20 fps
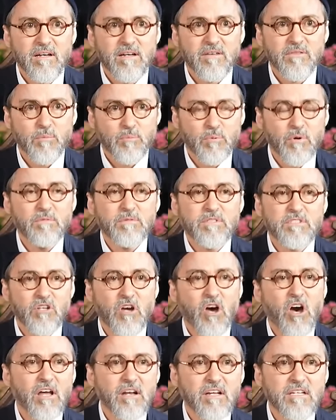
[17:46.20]
The Prophet
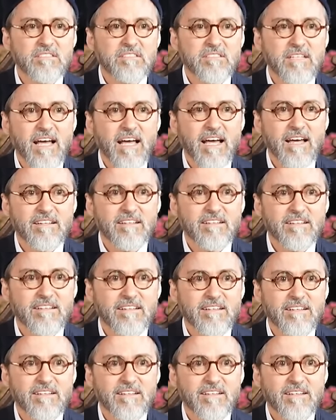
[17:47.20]
taught us that.
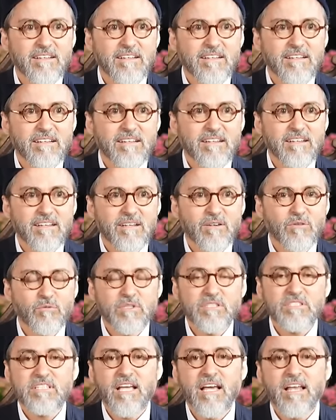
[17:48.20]

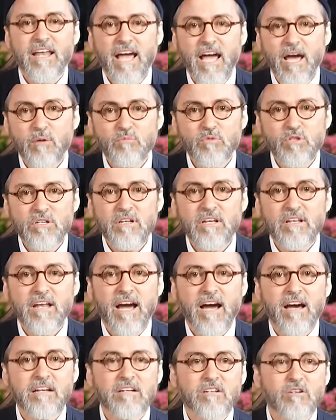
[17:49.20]
We say
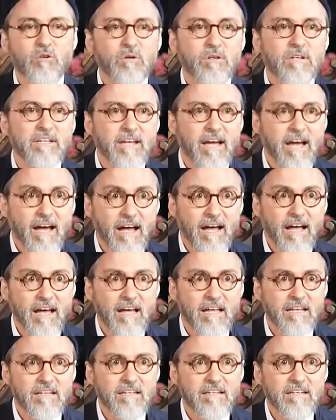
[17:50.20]
Alhamdulillah ala kulli
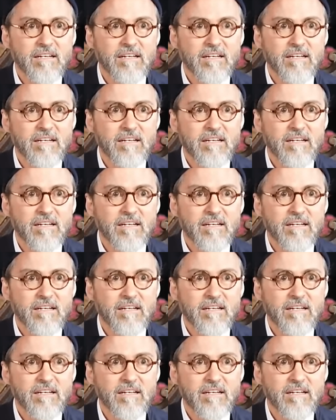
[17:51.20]
hal.